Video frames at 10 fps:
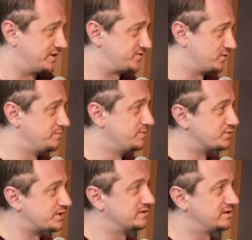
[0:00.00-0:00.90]
So
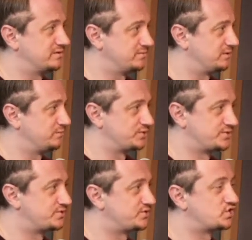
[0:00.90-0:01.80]
musically, it was
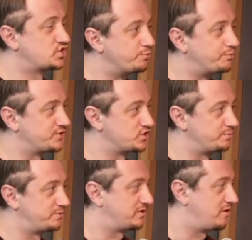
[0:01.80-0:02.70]
super
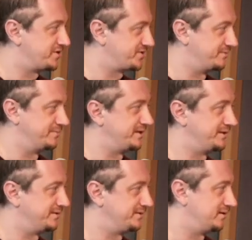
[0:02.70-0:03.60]
super awesome,
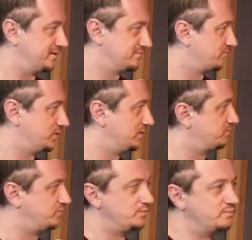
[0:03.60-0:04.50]
and you know we,
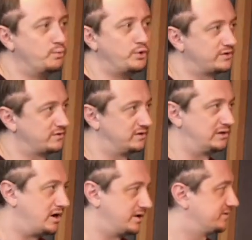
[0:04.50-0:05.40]
we worked a
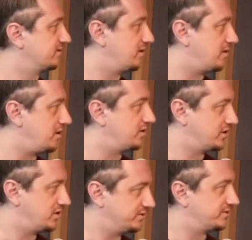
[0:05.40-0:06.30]
lot on,
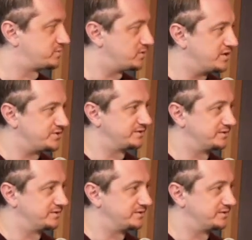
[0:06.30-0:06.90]
on this project.